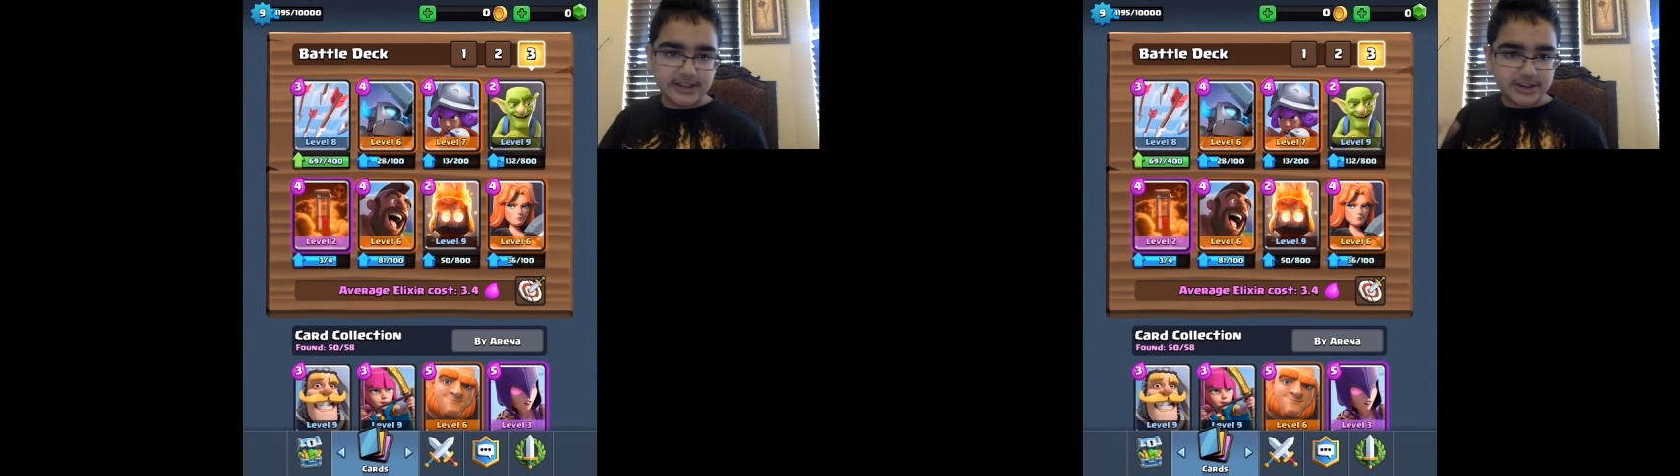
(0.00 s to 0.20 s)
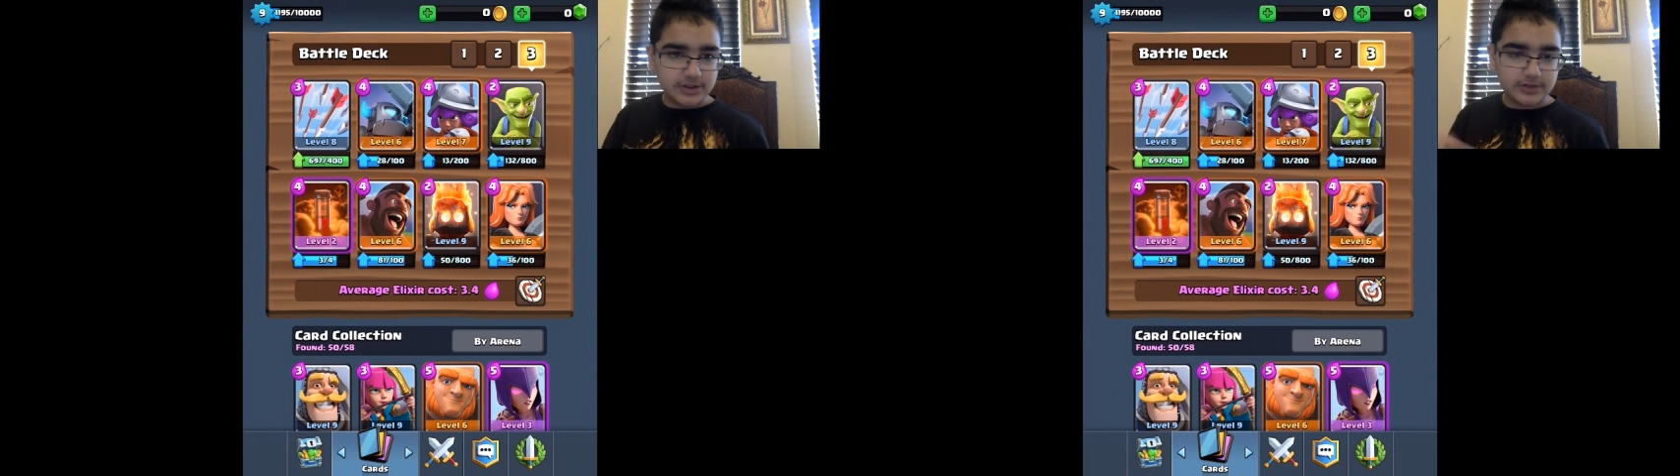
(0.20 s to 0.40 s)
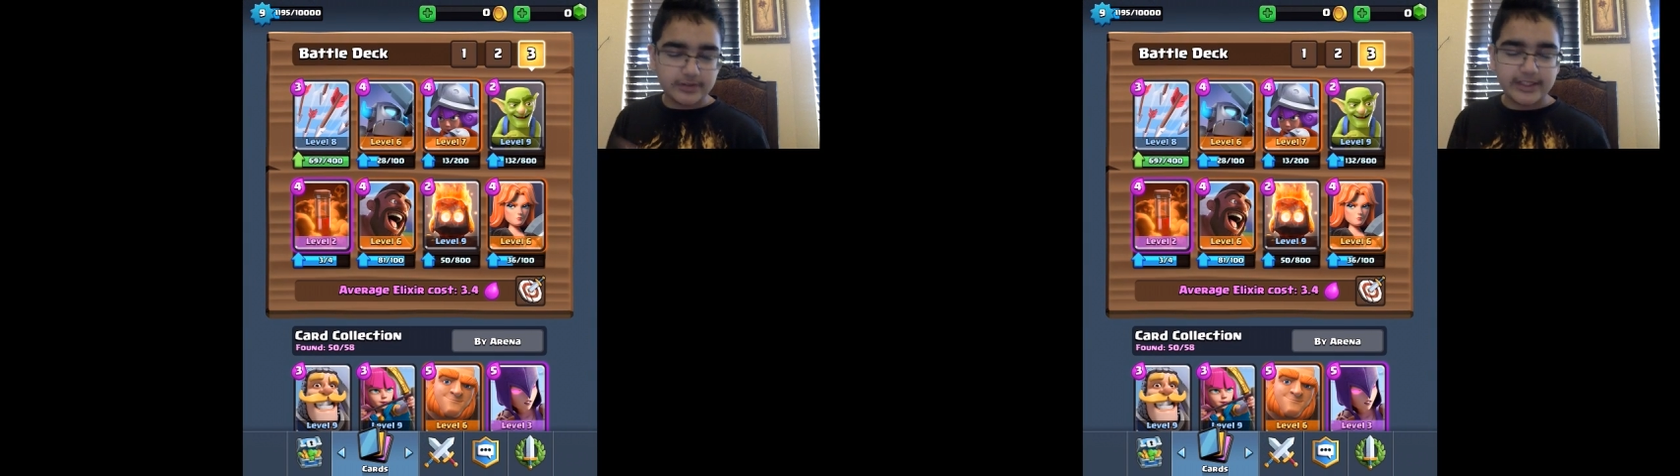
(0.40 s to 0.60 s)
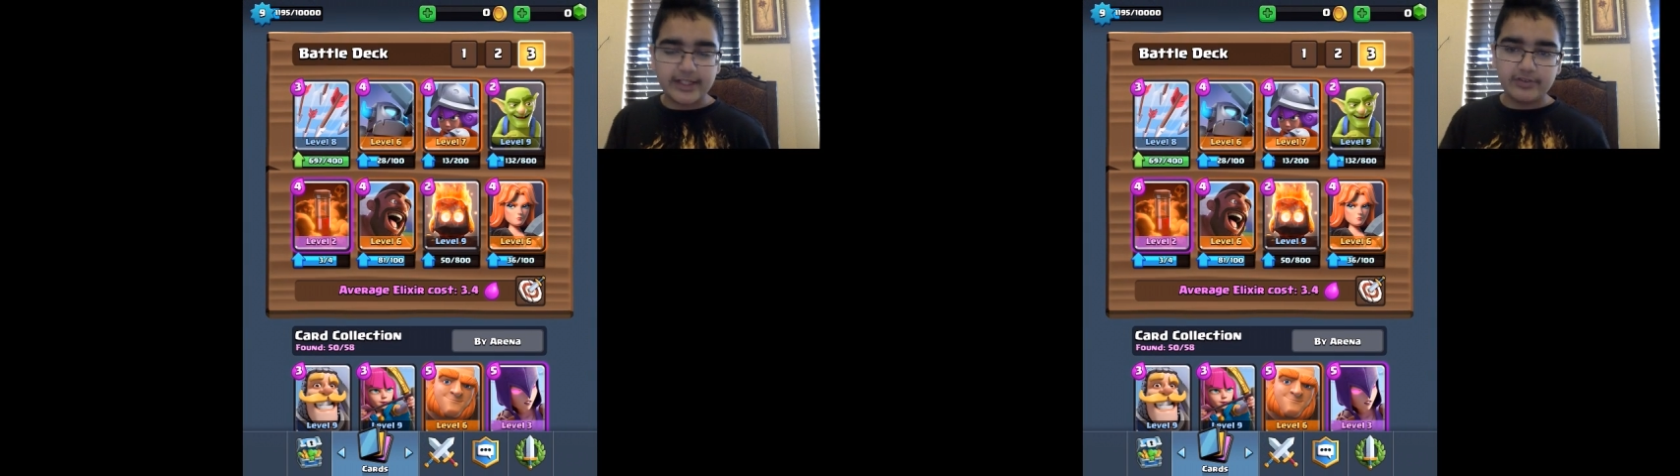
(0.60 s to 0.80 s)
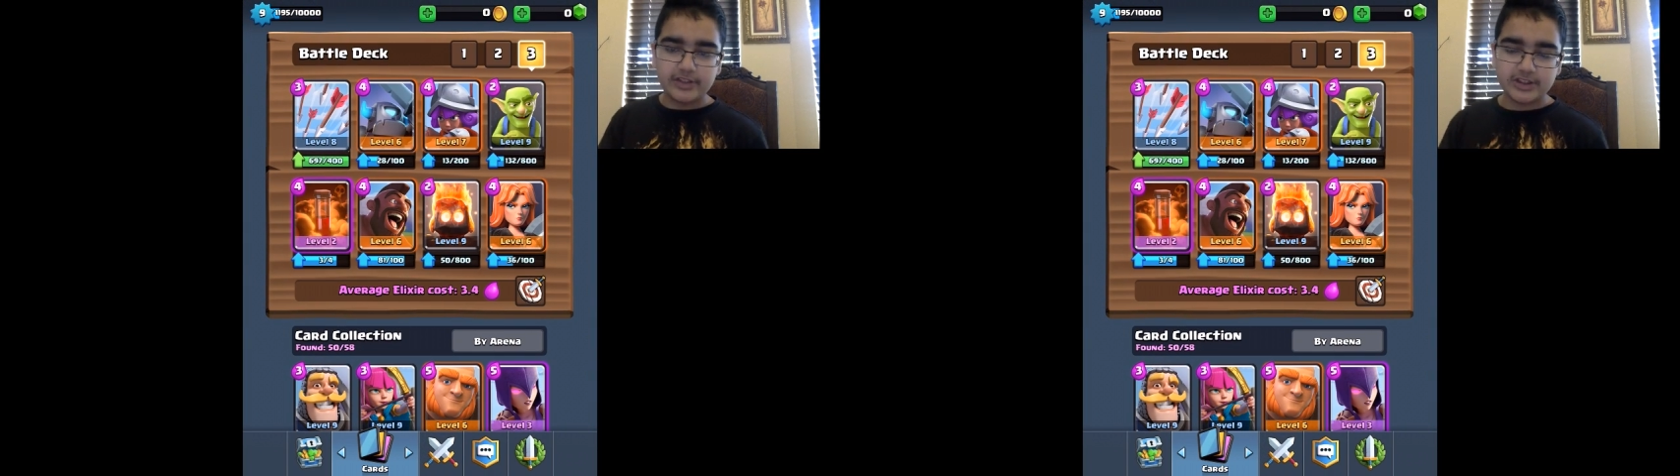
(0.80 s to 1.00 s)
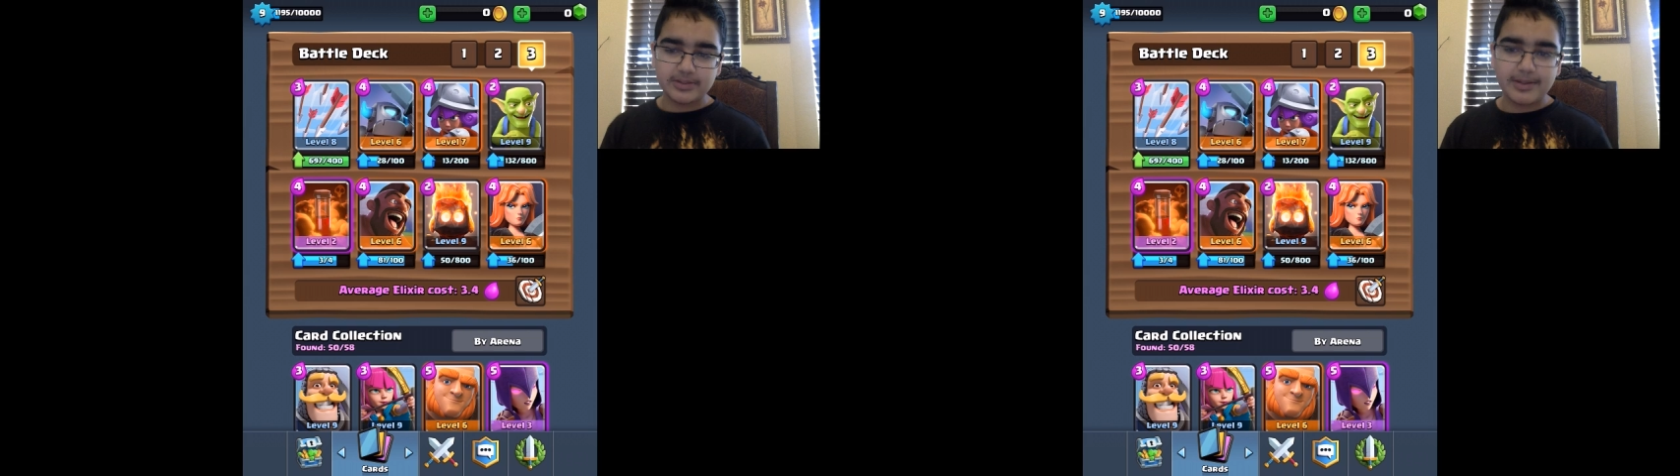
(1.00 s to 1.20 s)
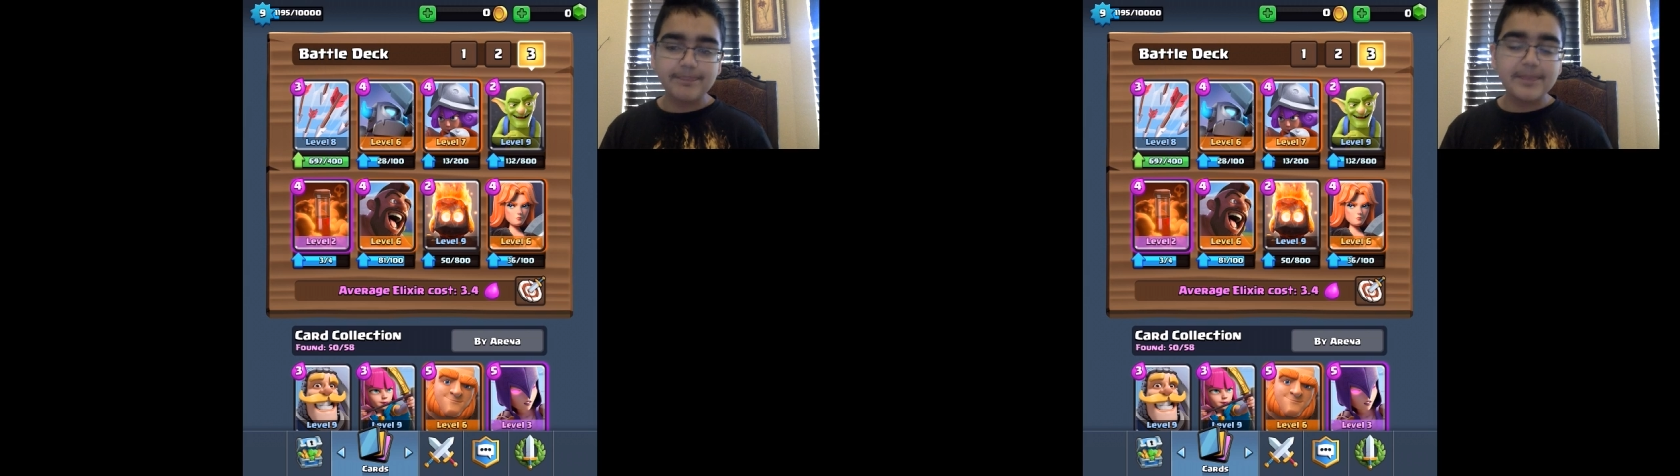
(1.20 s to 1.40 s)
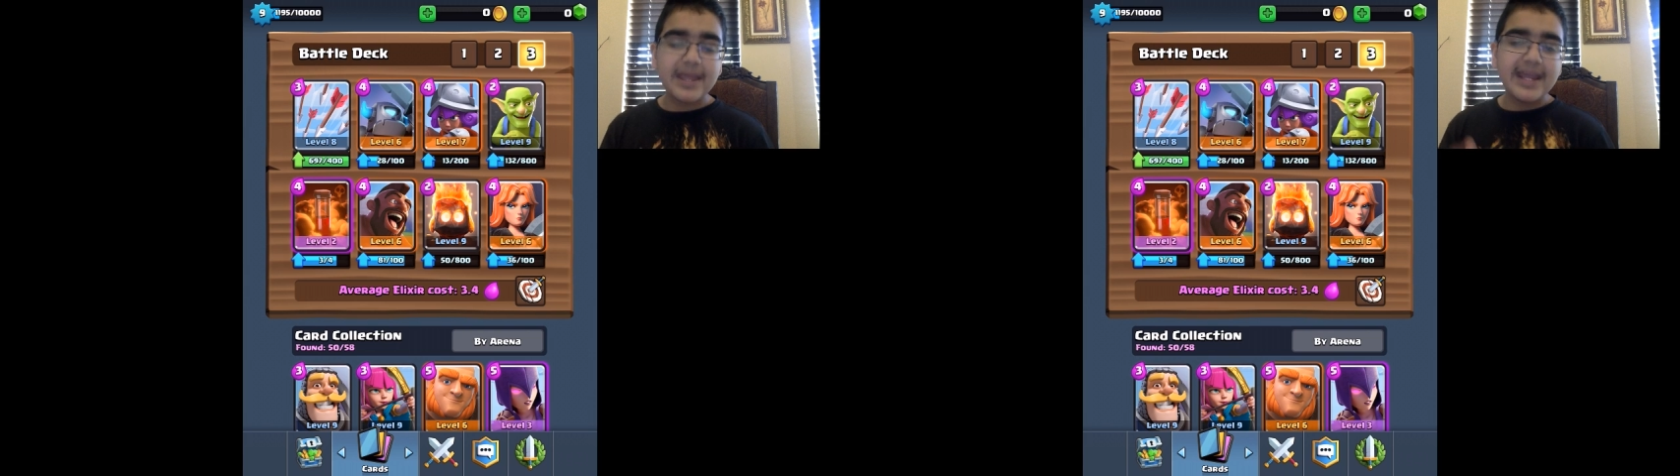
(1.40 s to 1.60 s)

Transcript: I just used for that, if you just remember.